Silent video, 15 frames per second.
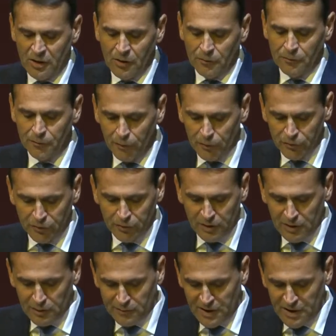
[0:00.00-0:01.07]
foster
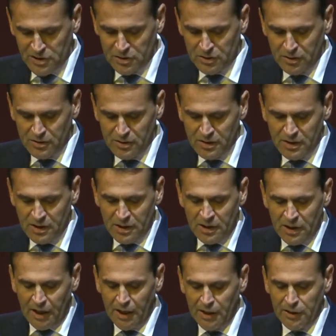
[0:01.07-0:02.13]
innovation
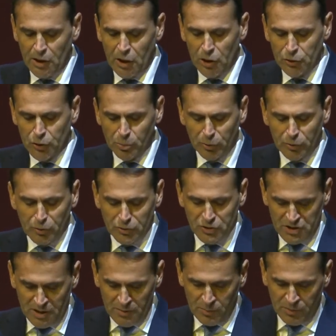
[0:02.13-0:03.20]
and
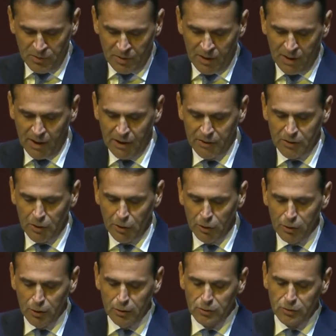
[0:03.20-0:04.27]
entrepreneurship, and
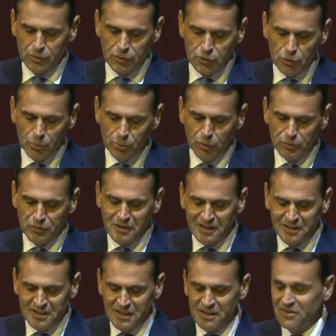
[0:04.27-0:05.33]
unlock new
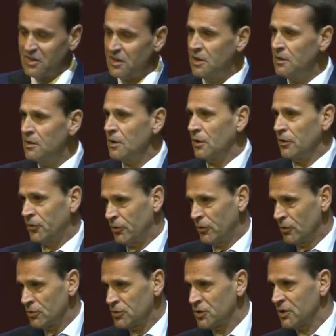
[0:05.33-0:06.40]
opportunities in
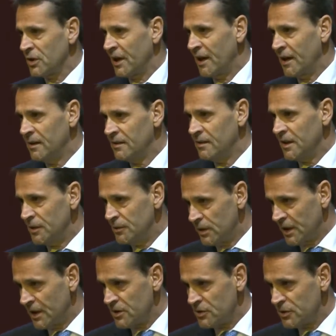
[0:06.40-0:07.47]
research and
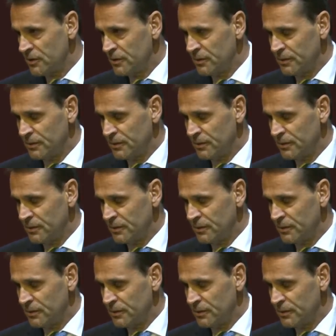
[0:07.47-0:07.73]
education.